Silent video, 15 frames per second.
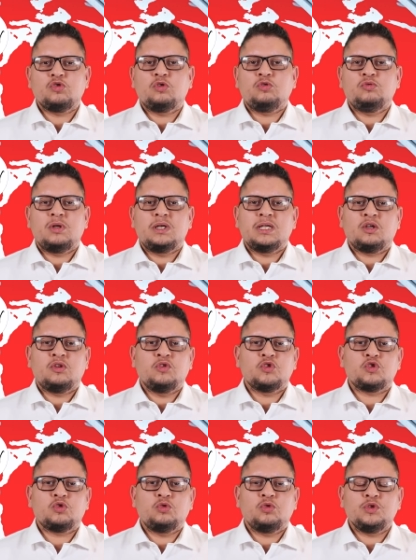Go to the link on the
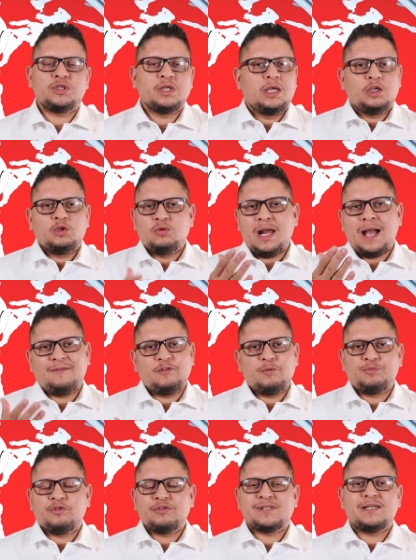show notes. You'll have the
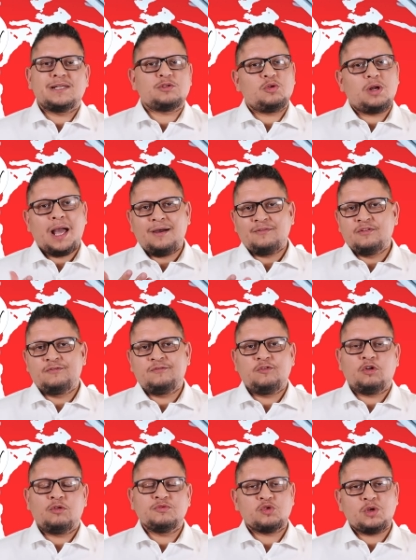process. You'll have the
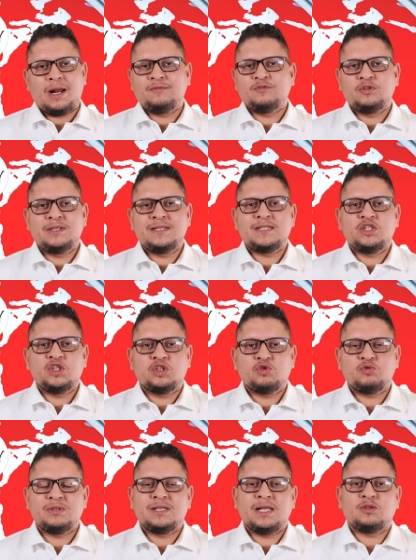forms. You have the decision
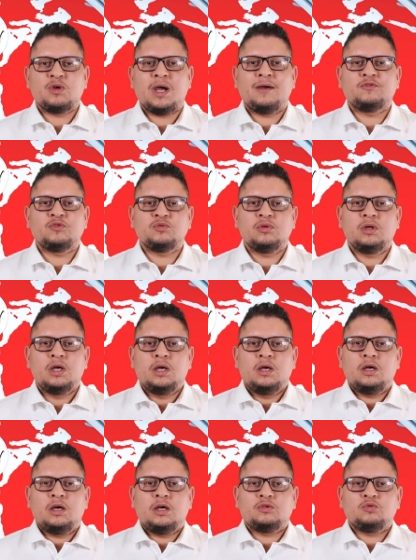trees that you have to
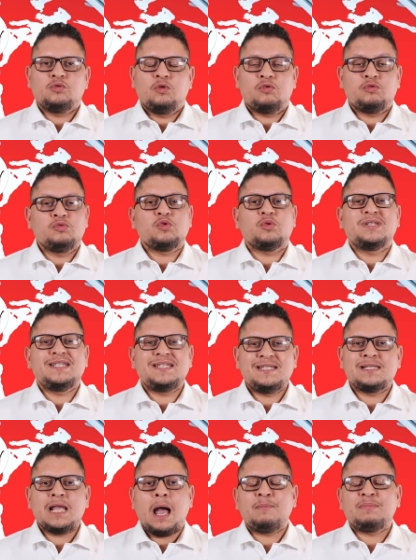to go through. So this
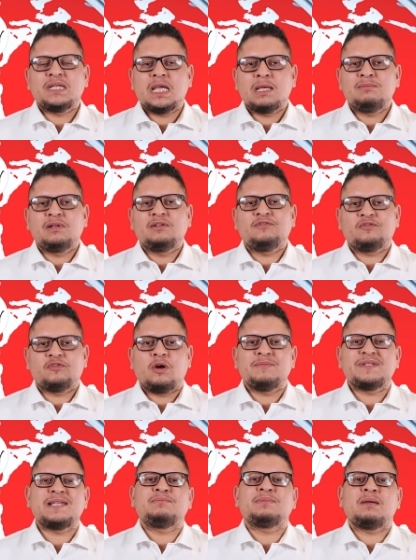is applicable from
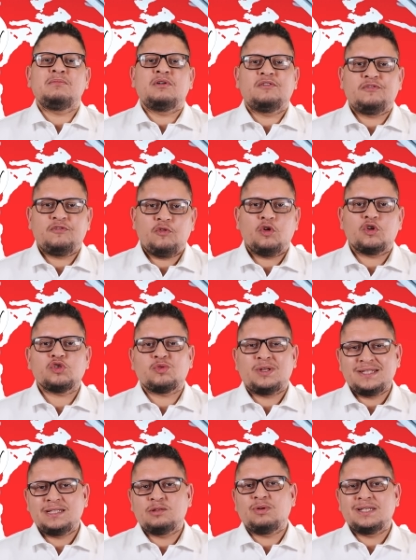September 1st,
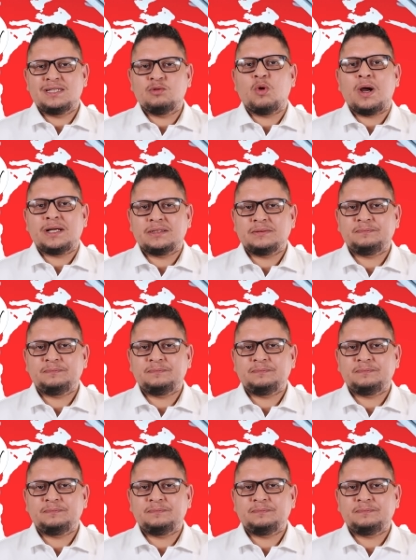2021.